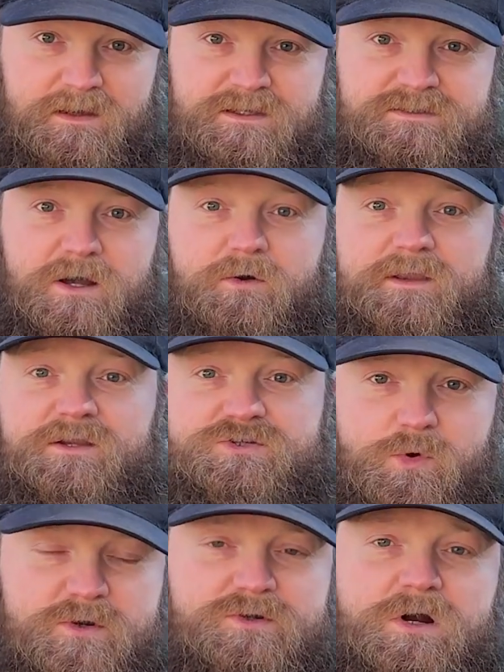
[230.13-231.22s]
So in the
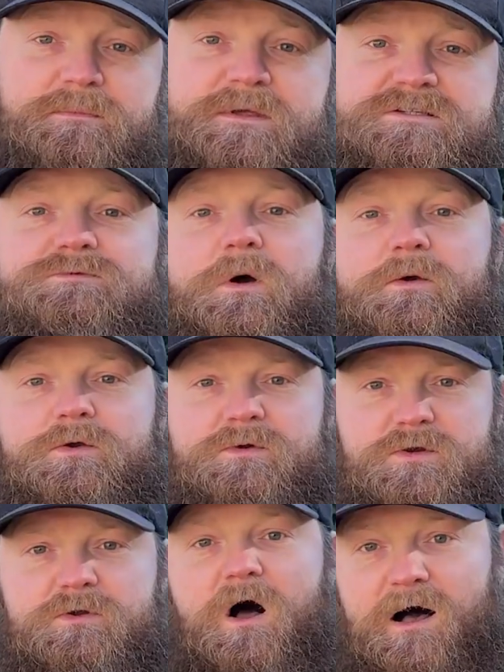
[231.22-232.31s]
short term, this is what you would
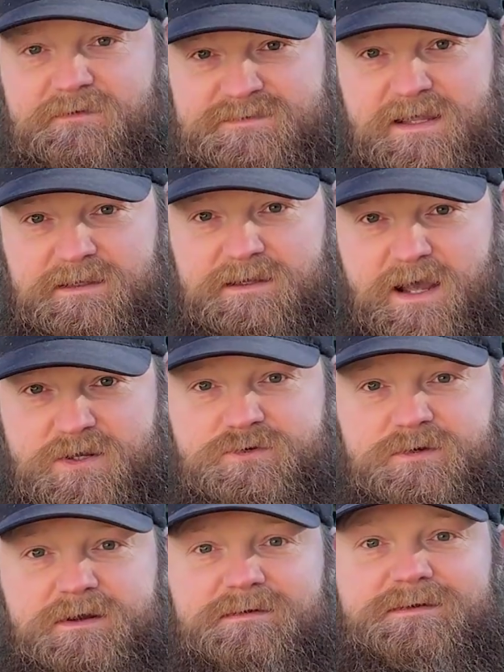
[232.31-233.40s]
do to offset the
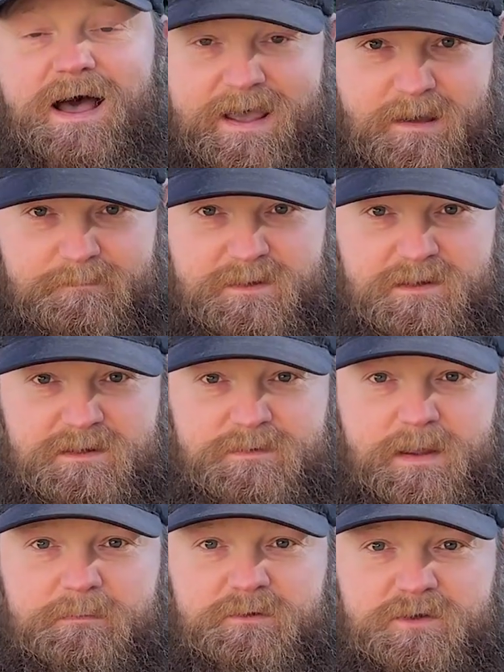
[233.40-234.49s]
nitrogen tie-up to
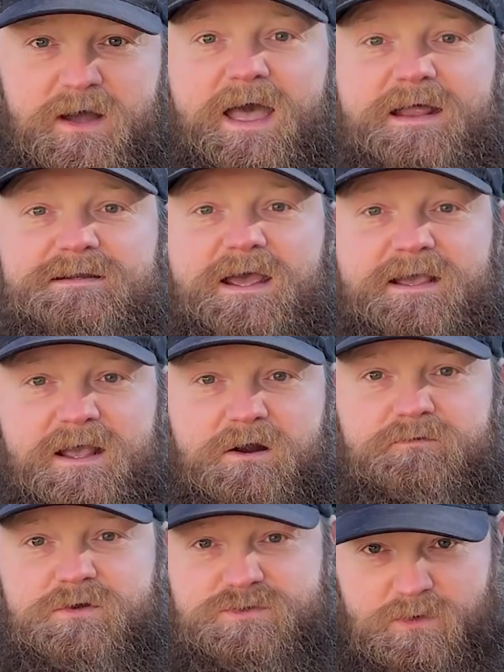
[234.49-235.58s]
be able to go ahead and take care
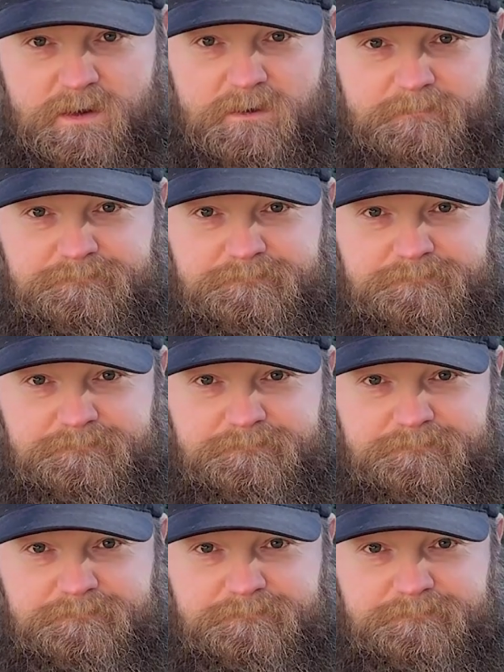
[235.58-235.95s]
of your soil.